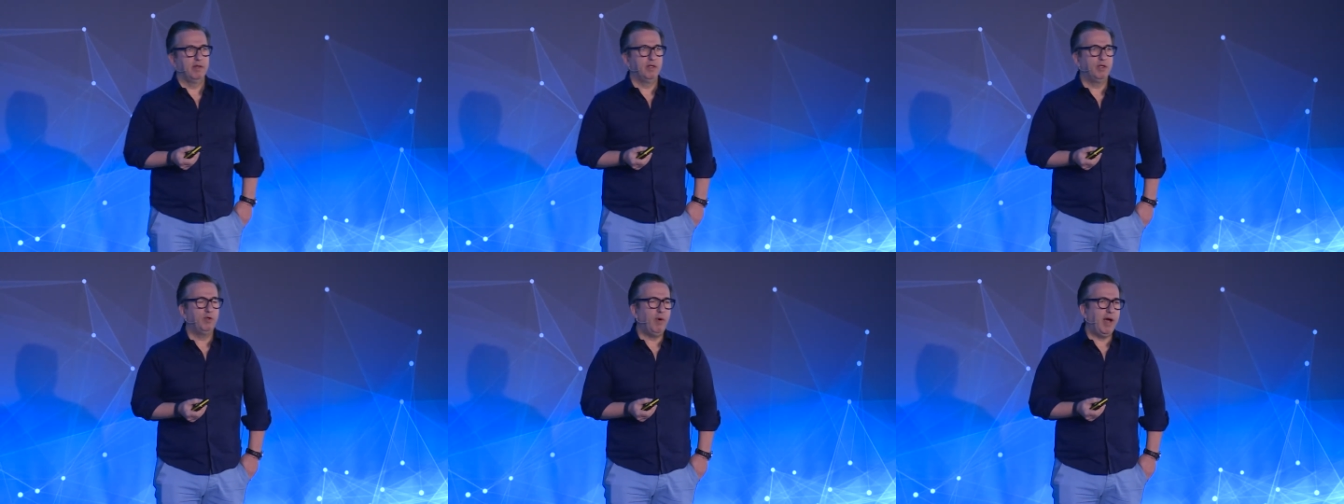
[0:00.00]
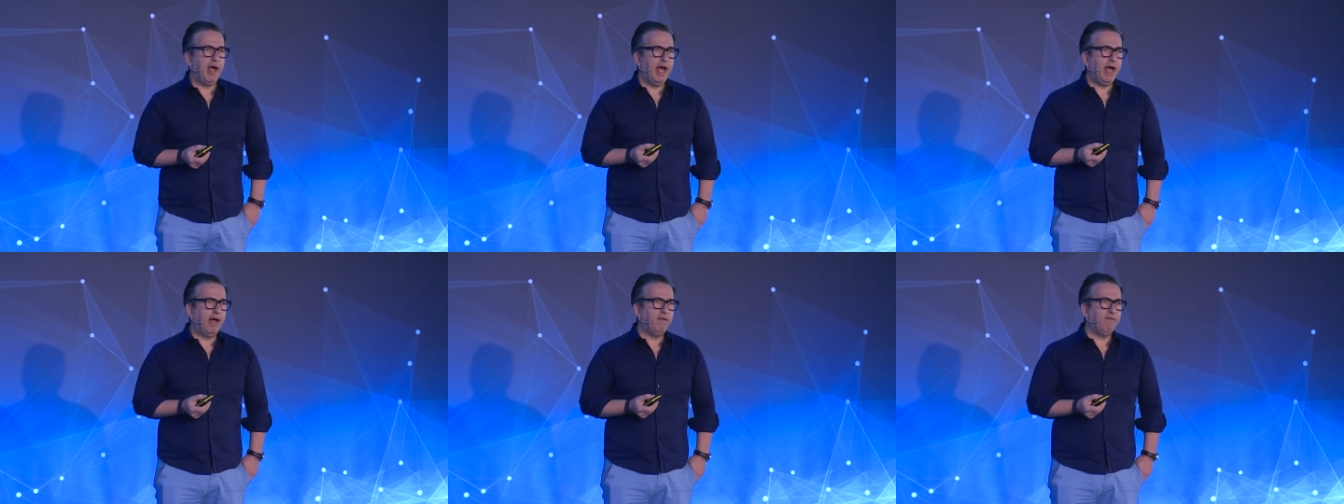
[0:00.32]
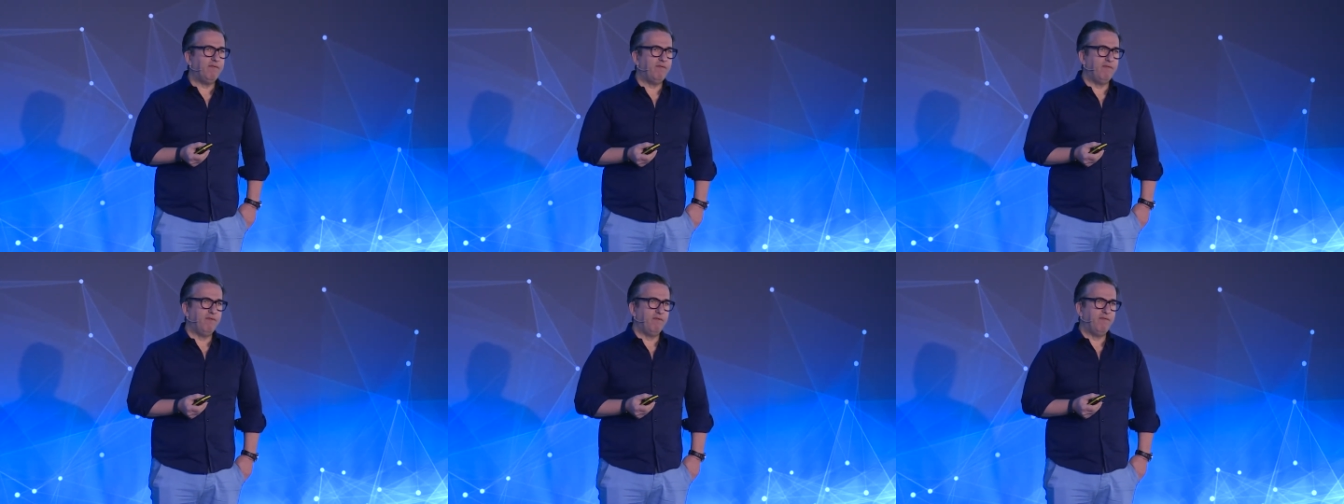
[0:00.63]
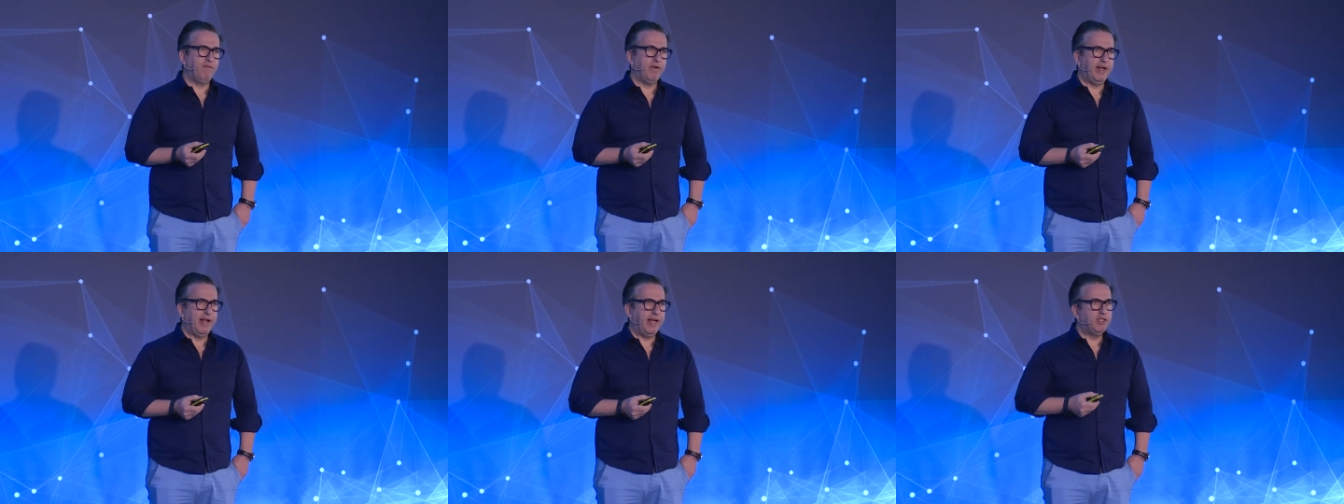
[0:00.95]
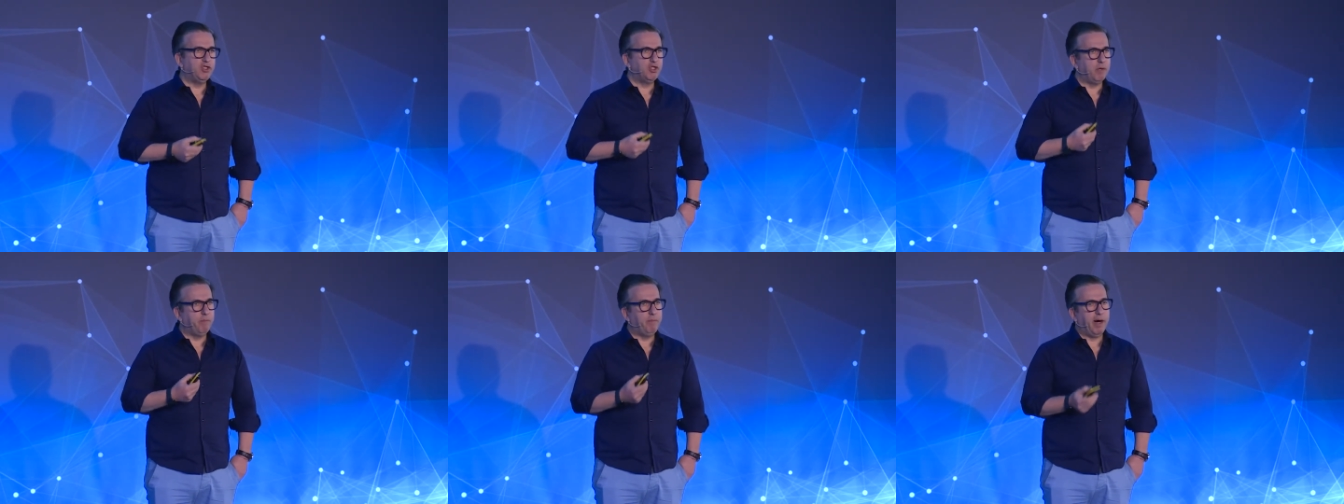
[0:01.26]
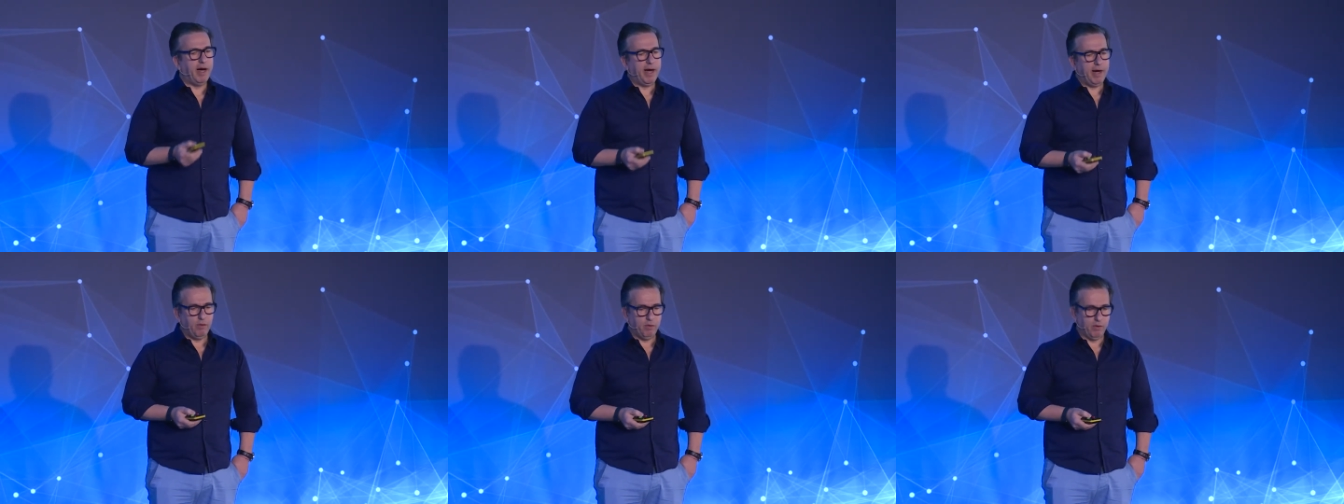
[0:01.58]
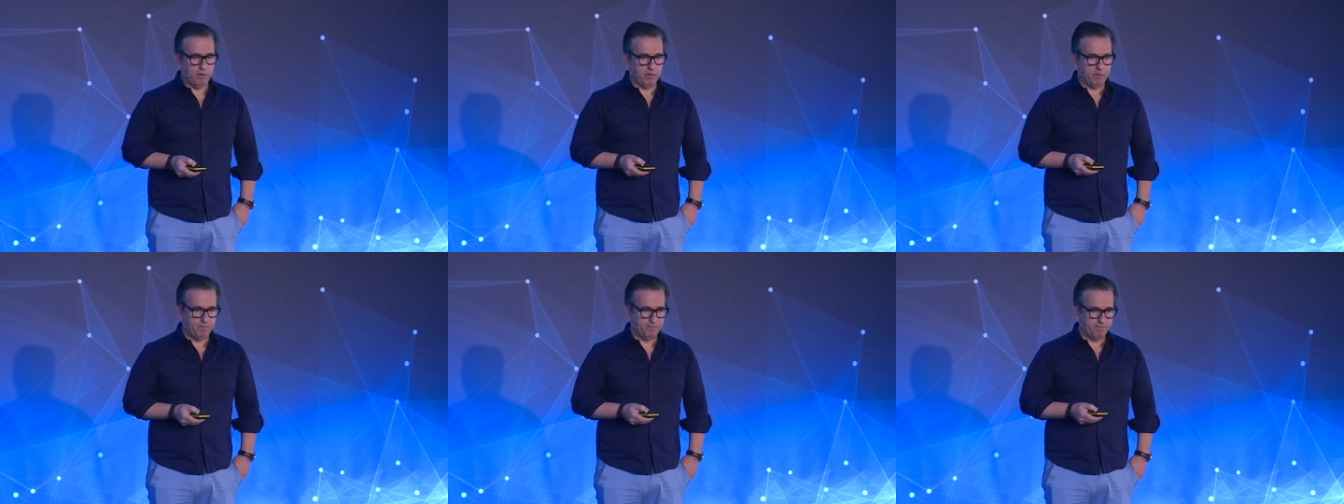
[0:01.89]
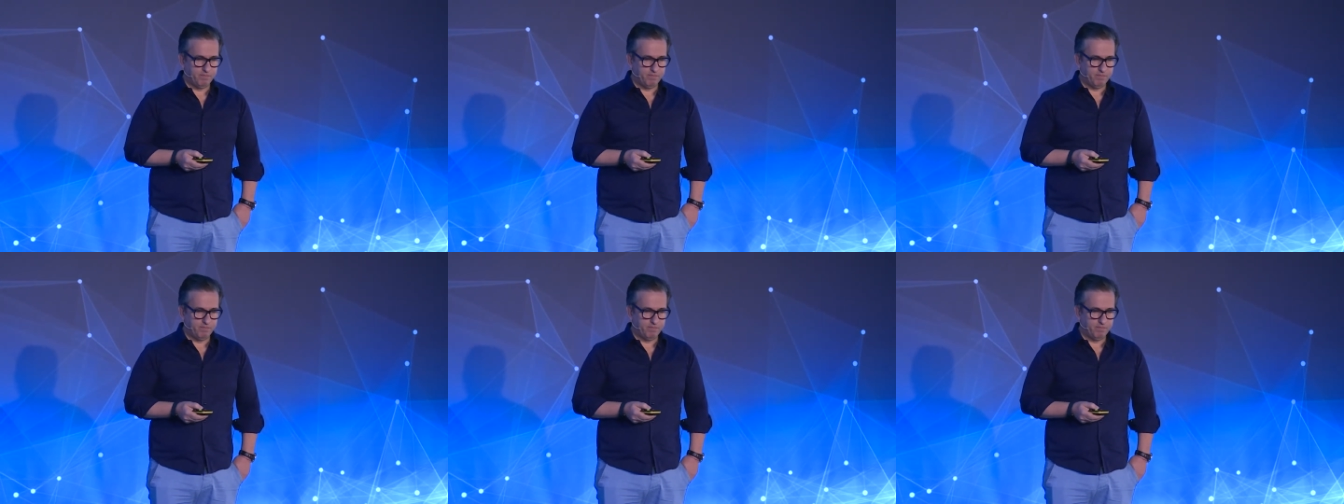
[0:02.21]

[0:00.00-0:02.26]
to have financial power.